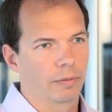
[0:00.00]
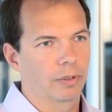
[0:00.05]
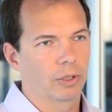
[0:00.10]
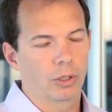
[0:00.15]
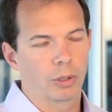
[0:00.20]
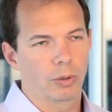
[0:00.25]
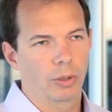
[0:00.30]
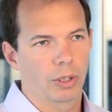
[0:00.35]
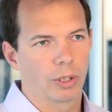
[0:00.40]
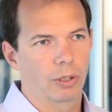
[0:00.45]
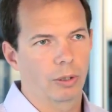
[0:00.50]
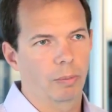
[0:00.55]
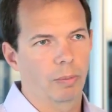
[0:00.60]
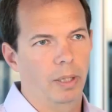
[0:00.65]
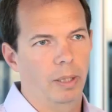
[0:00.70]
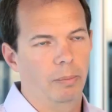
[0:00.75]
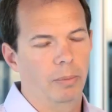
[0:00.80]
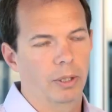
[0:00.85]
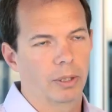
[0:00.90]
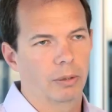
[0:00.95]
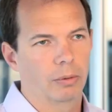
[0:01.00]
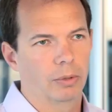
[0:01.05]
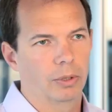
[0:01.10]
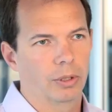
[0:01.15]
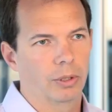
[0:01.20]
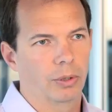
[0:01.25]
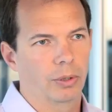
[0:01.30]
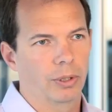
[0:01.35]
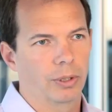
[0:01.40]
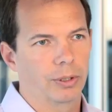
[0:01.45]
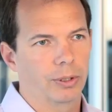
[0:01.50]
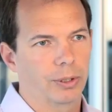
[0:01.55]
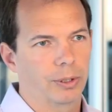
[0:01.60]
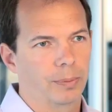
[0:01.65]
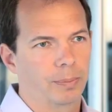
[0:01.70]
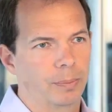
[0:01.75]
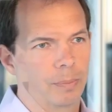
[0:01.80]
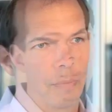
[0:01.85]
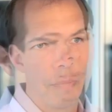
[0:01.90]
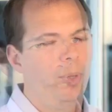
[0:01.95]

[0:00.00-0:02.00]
of this critical public resource.